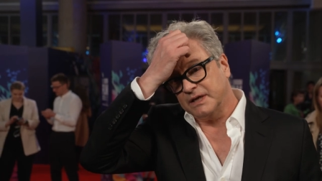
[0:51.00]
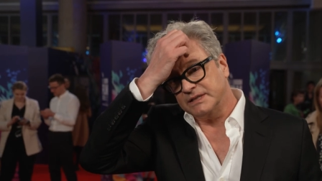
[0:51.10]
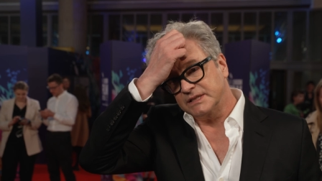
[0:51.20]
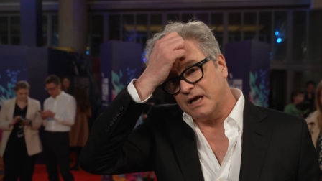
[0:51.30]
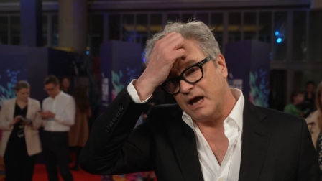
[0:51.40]

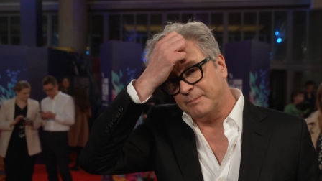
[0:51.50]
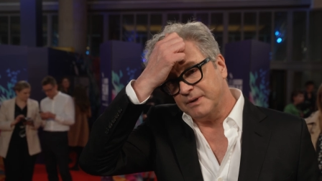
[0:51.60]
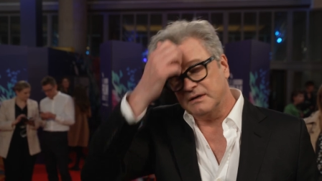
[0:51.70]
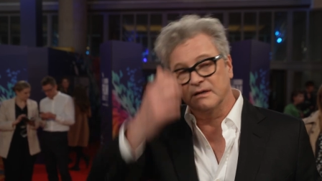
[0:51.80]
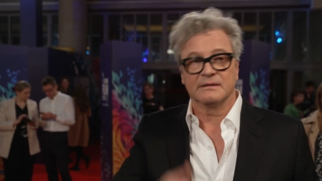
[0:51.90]
things that
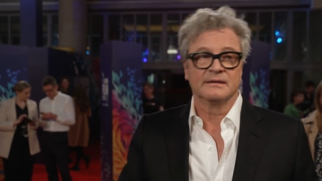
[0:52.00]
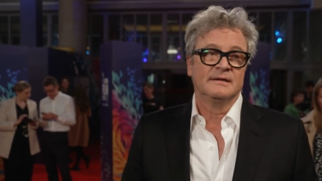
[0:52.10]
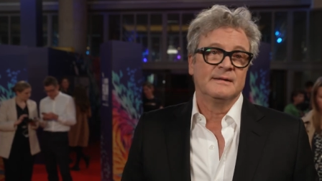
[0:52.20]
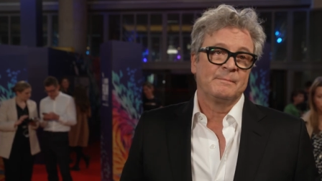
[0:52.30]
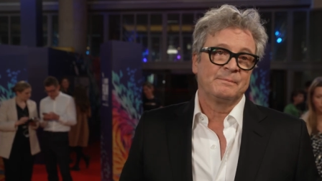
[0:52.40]
happen, and
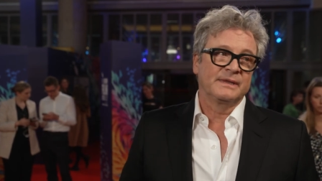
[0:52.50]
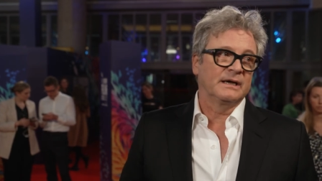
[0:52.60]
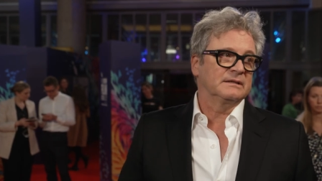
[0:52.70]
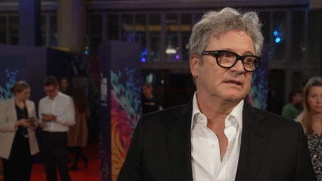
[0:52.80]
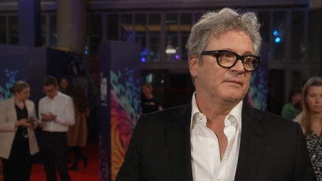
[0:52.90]

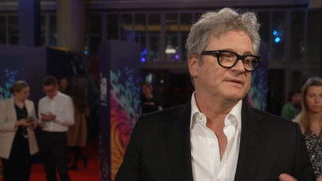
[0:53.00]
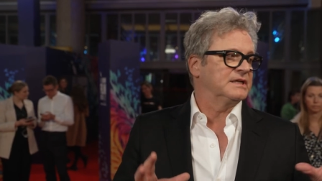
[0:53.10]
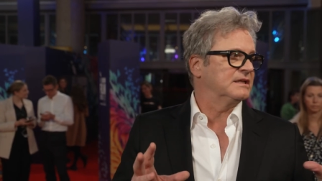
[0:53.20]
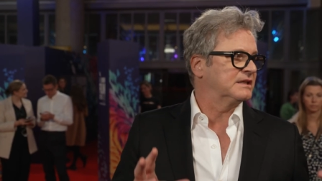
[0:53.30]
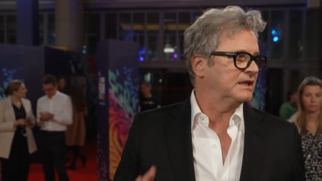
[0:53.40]

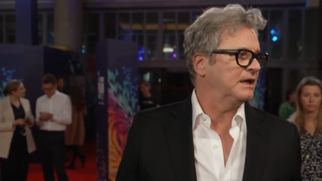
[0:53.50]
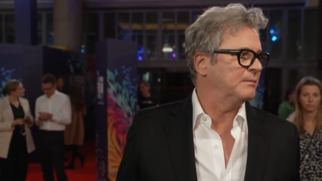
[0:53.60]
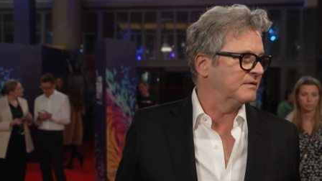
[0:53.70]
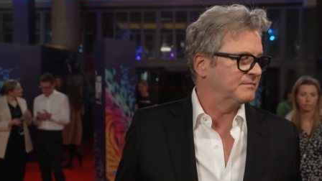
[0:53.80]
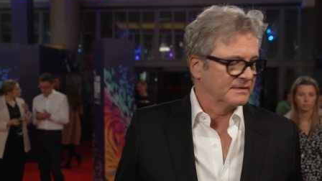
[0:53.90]
obviously the
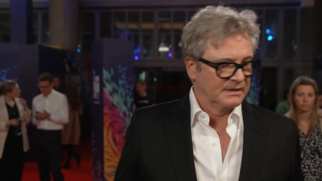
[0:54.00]
theme of,